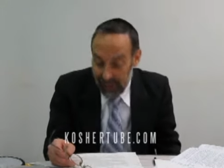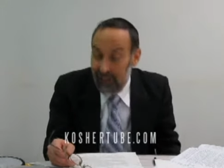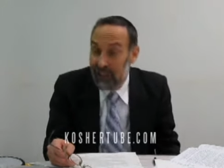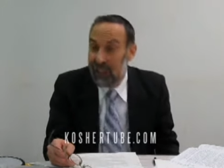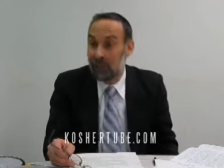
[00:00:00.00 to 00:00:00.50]
here
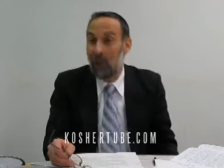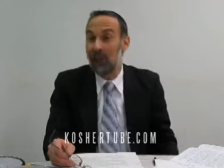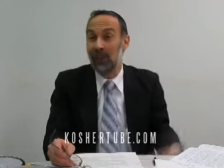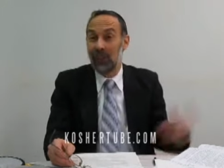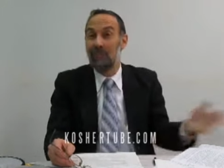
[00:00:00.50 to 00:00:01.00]
in this
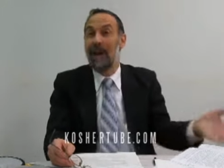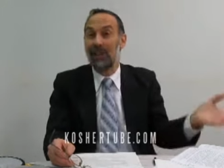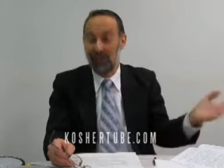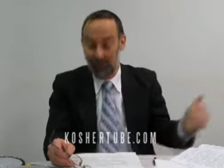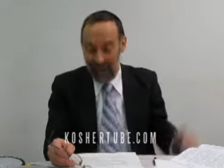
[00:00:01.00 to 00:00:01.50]
pasuk in
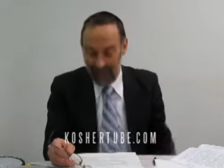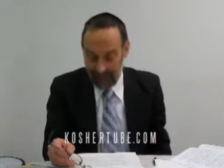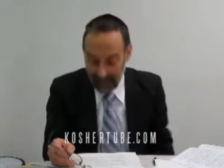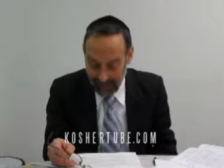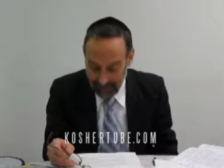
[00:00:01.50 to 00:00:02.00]
Parshas
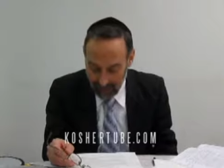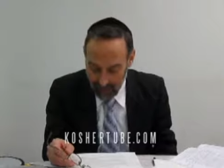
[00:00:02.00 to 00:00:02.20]
Vayechi